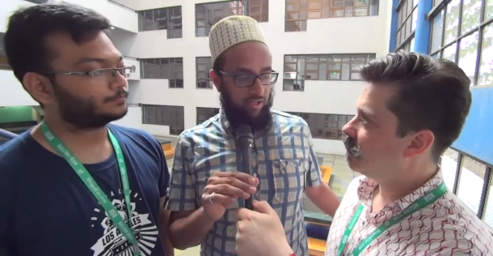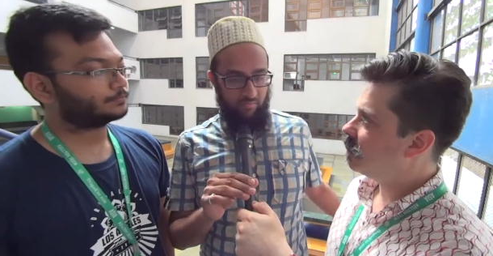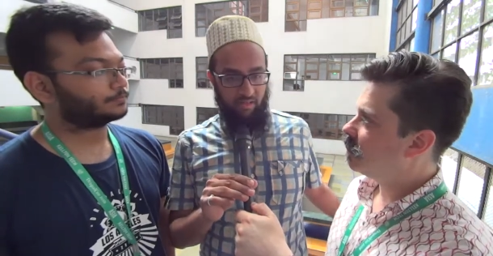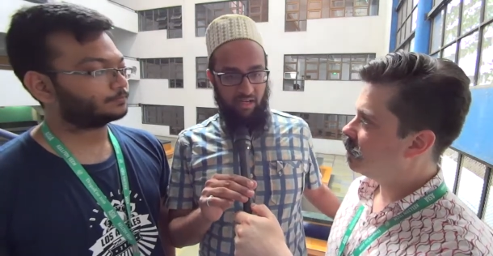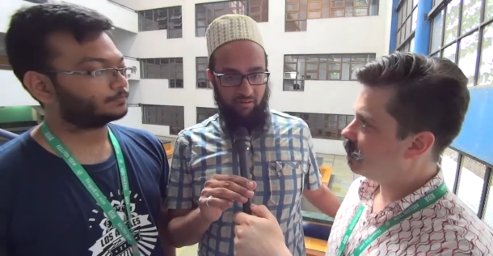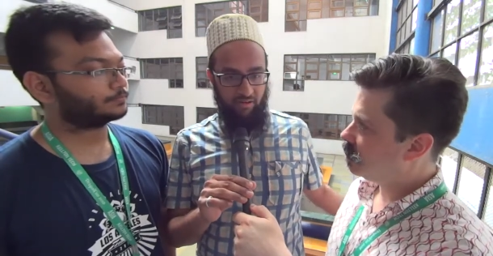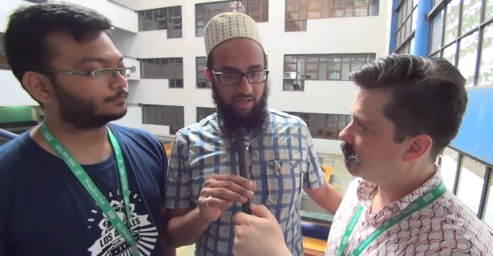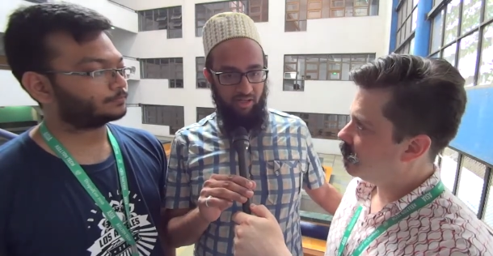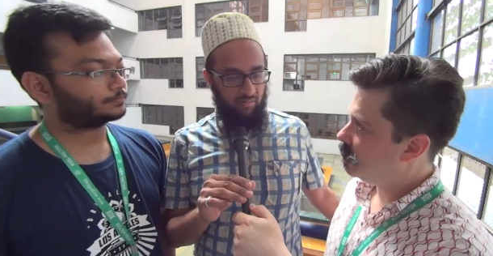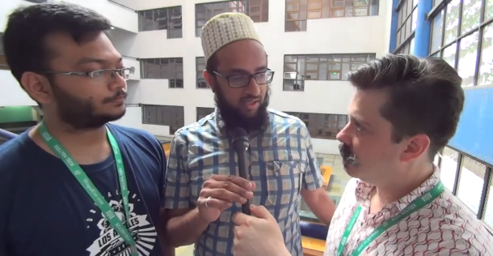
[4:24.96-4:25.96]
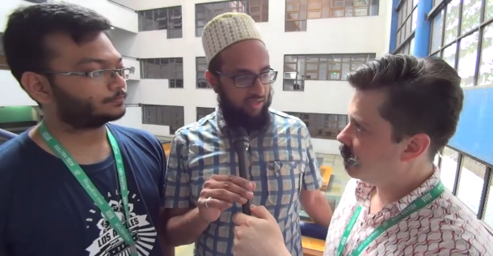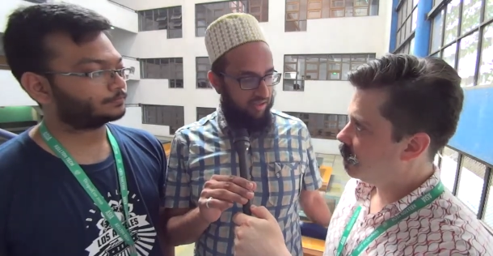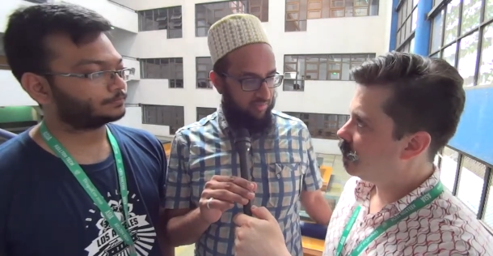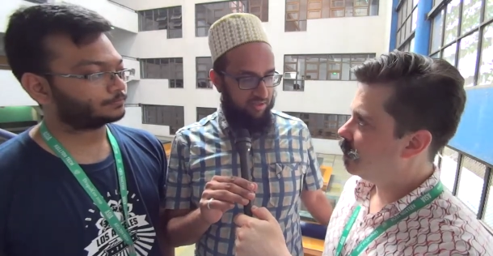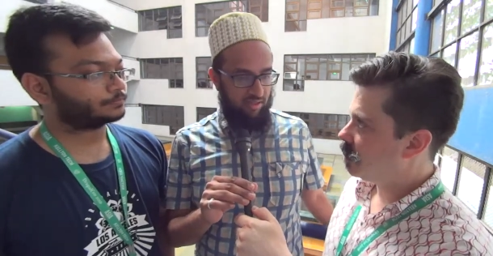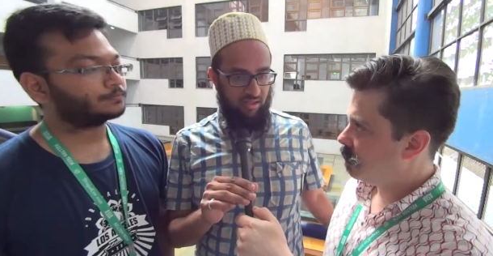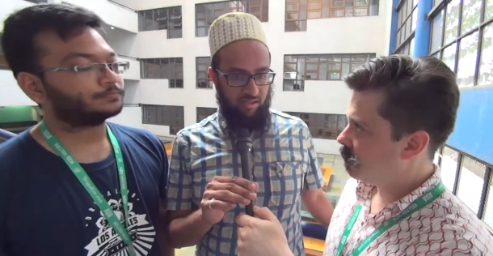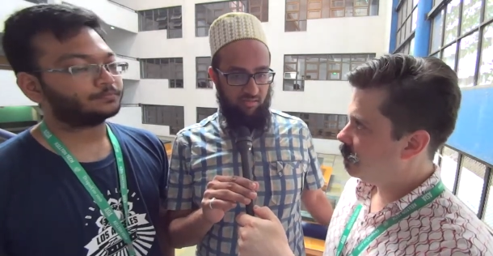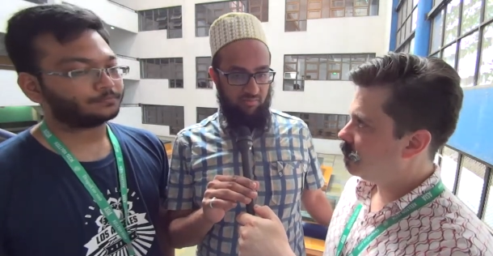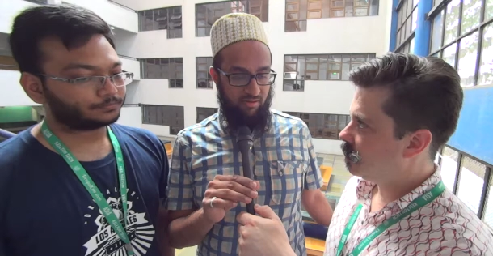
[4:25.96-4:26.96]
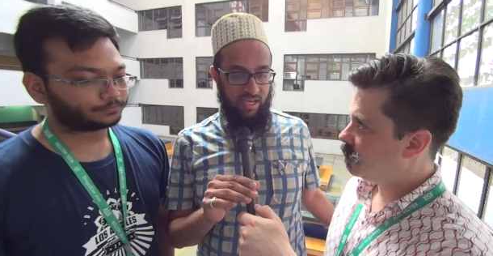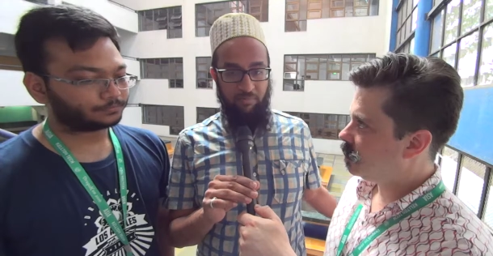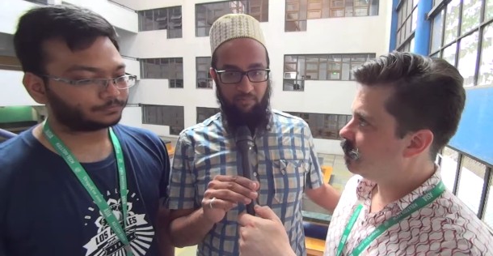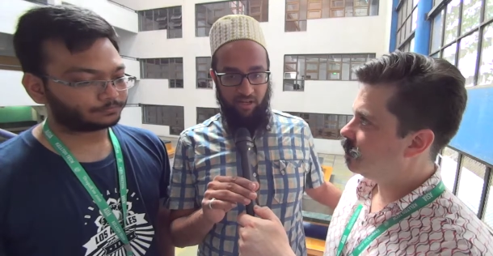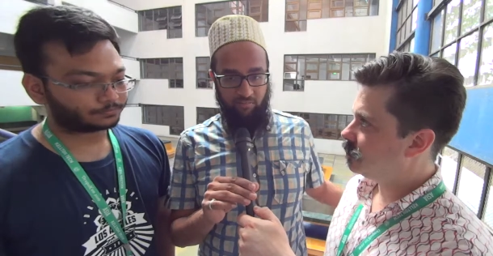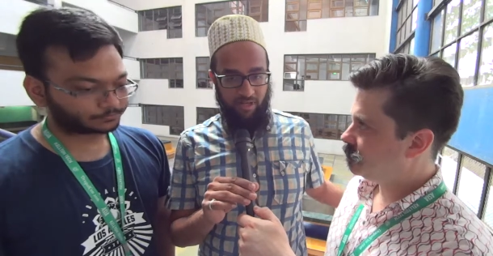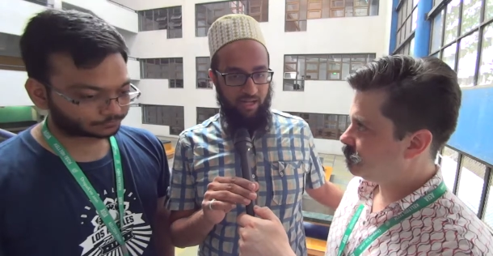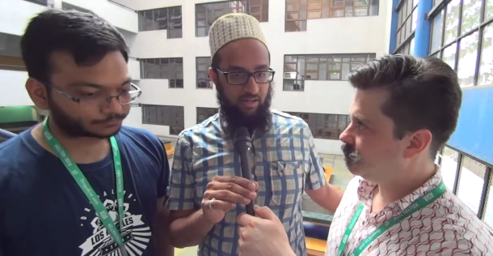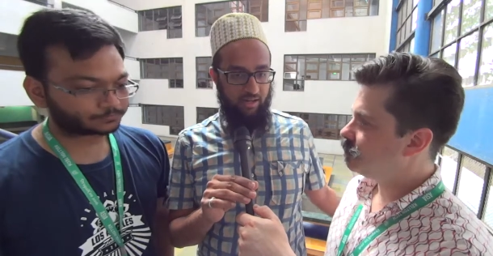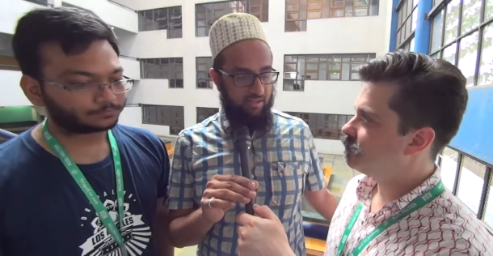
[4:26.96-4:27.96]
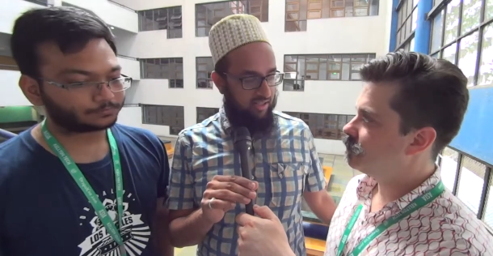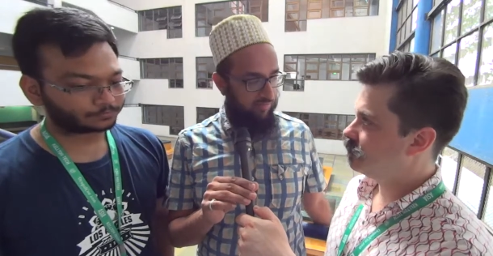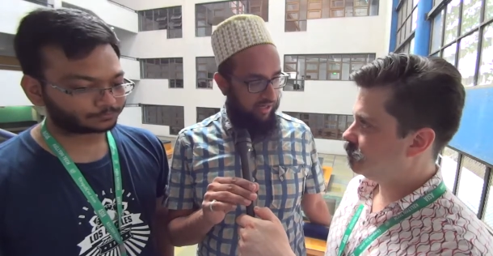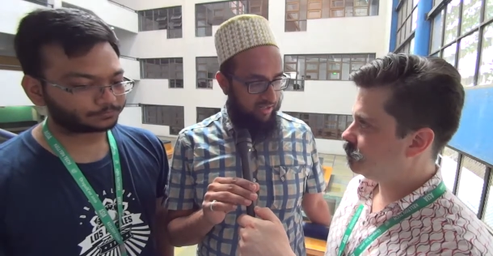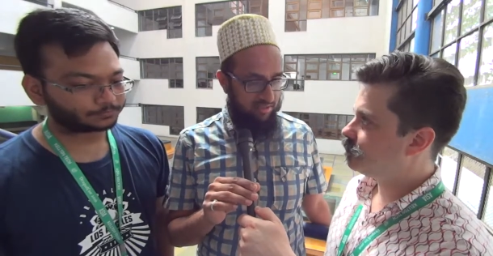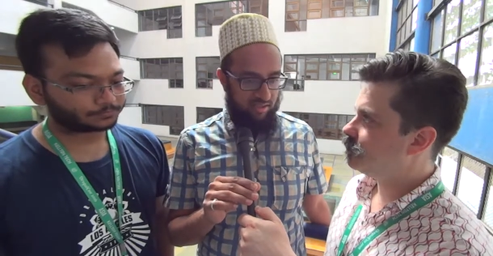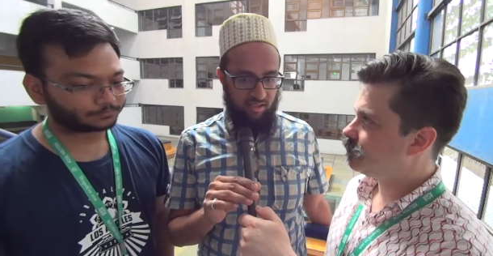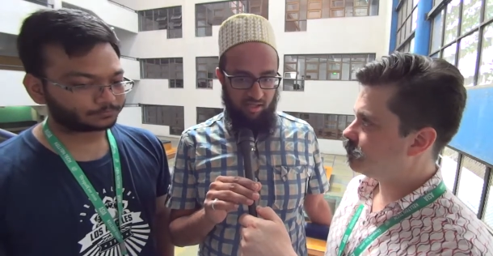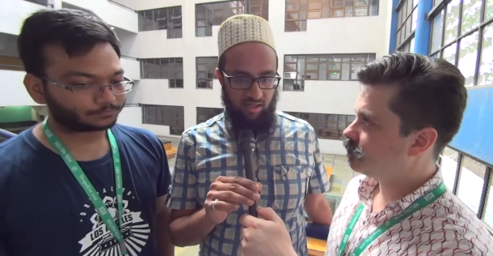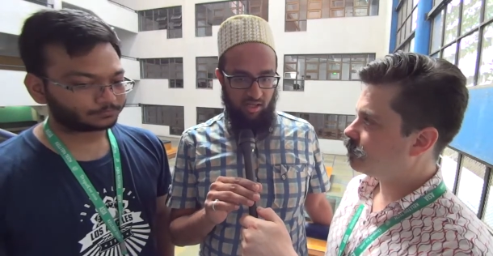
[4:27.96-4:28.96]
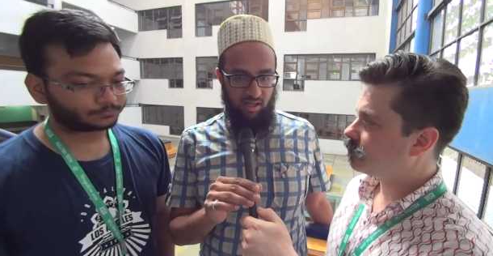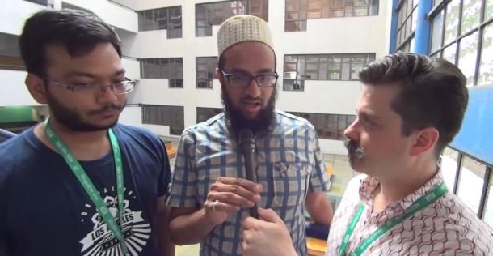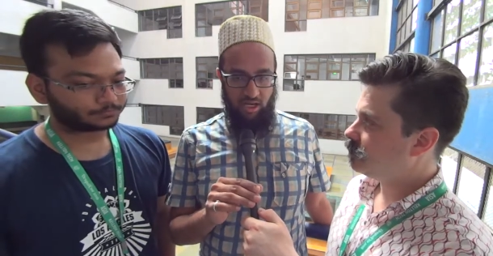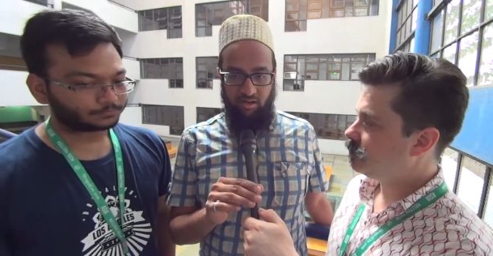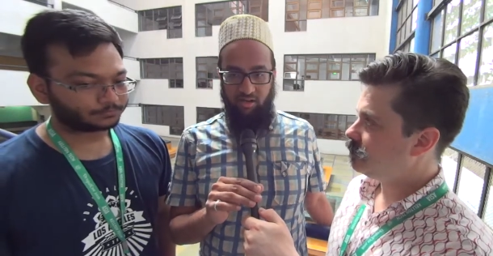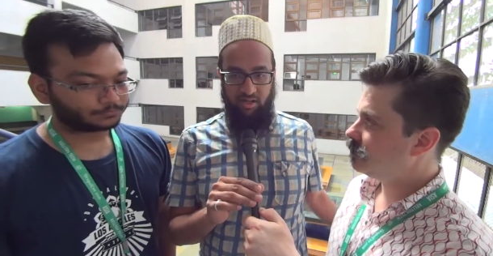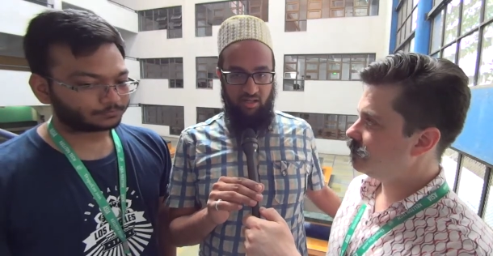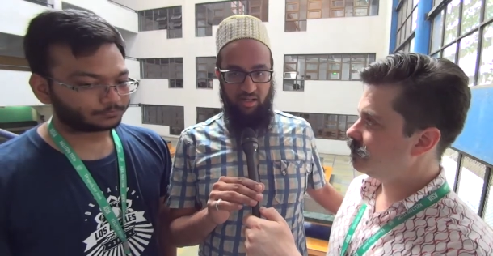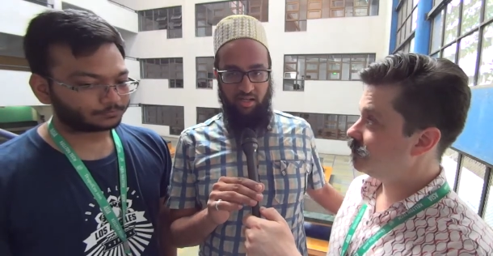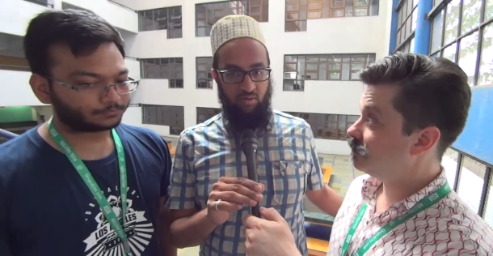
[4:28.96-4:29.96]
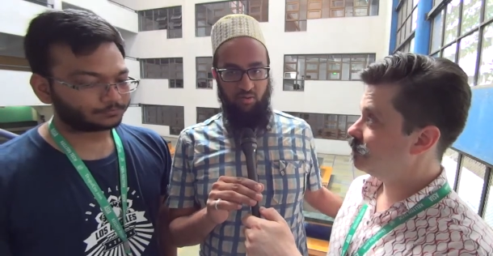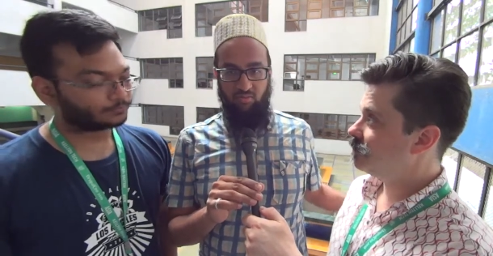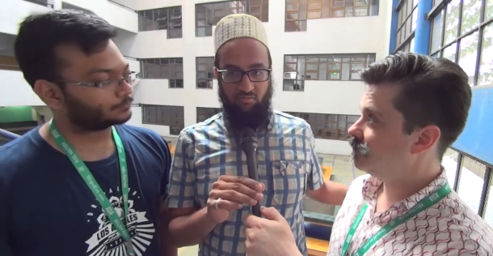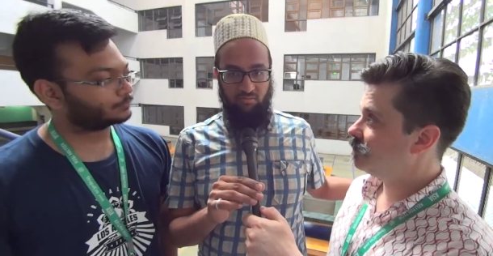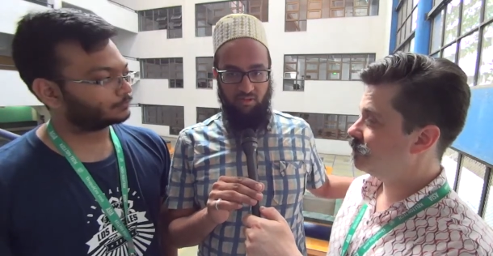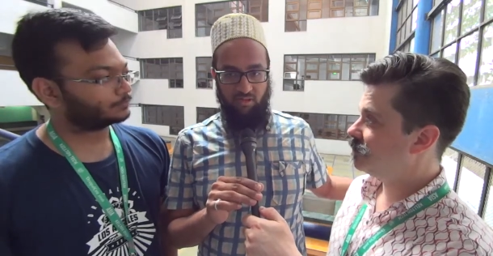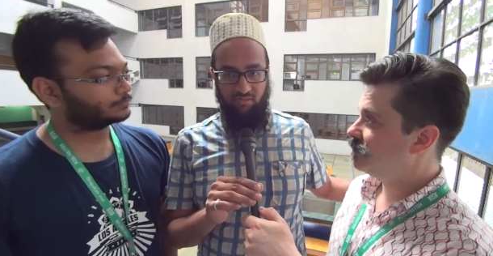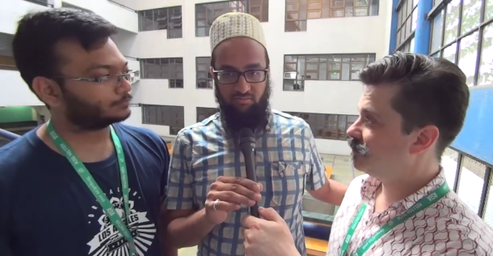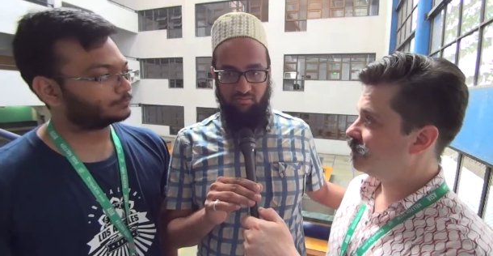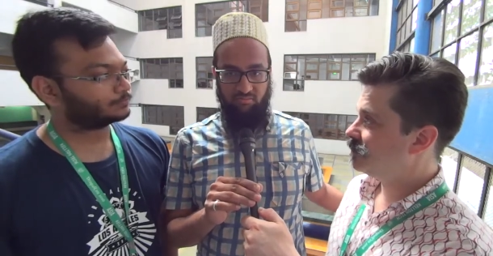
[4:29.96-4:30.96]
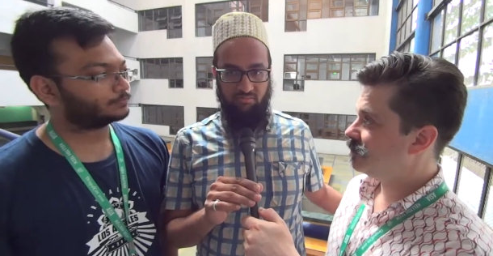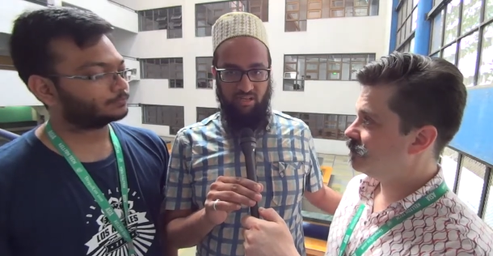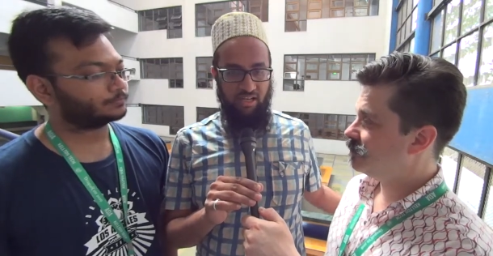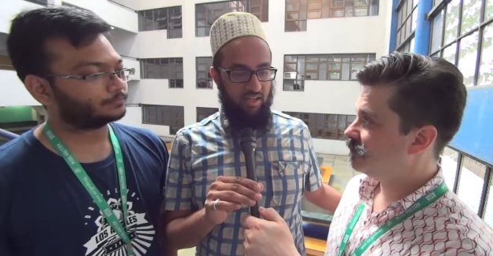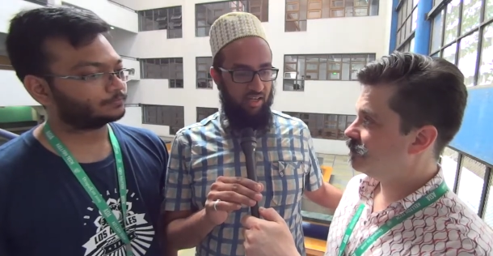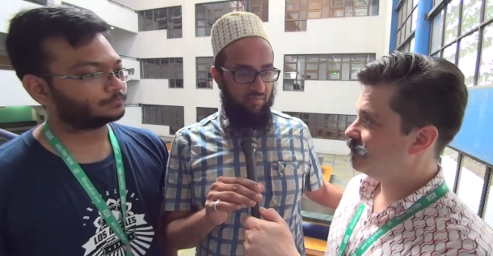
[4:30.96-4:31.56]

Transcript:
Speaker 1: we have been having regular meetups. Uh, camp. We we had a great camp last year, and uh, I know you know uh, Delhi,